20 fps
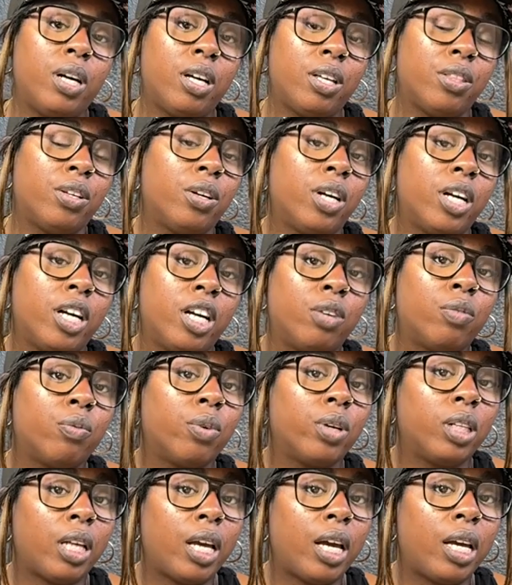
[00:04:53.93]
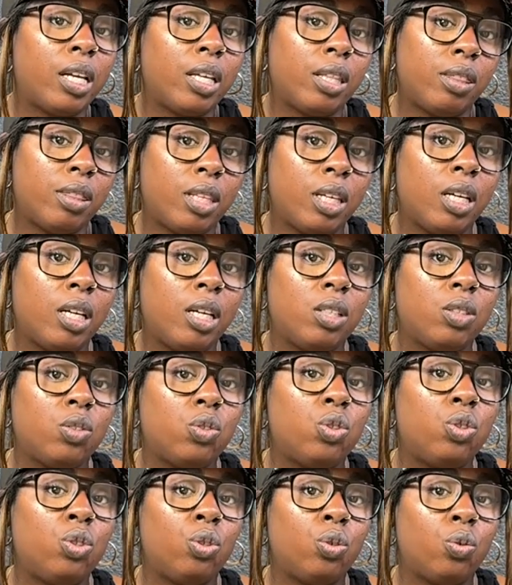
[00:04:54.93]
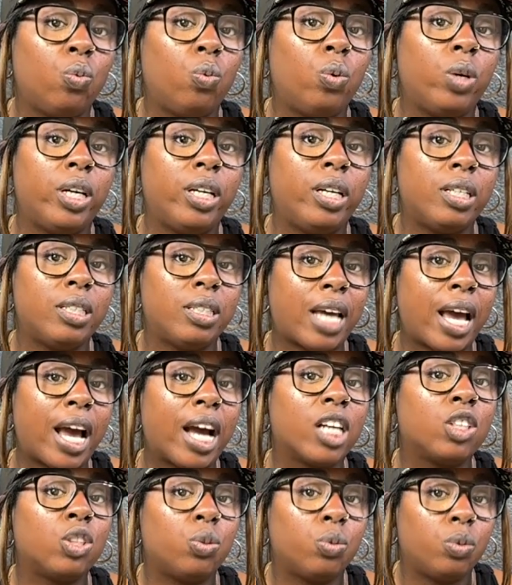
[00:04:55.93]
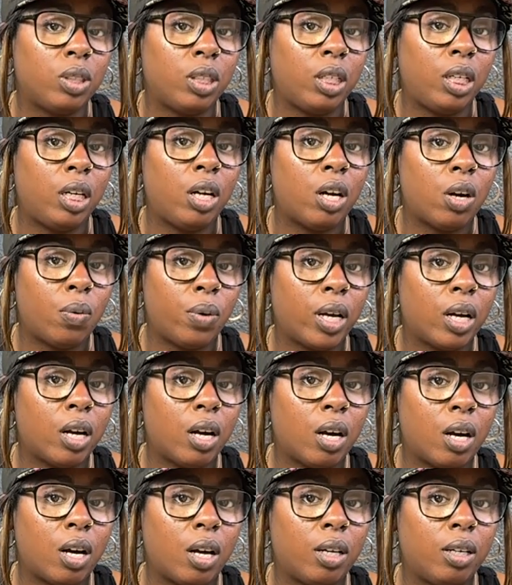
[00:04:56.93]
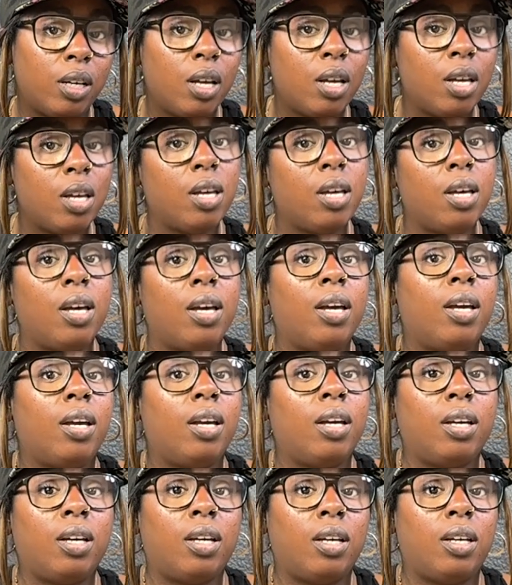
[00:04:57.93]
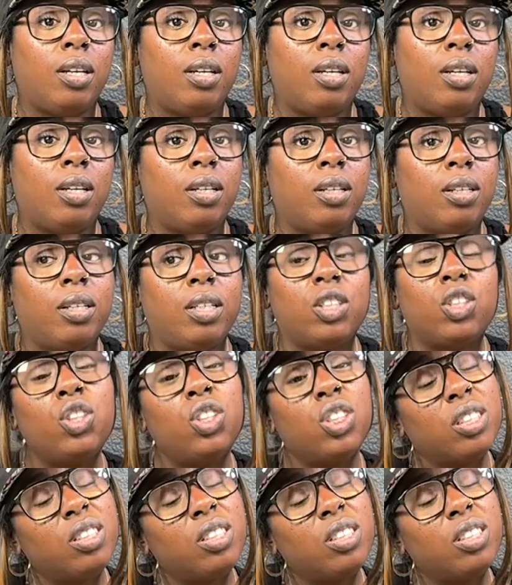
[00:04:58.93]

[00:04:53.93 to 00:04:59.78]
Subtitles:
other unrelated things to what is actually going on. And it's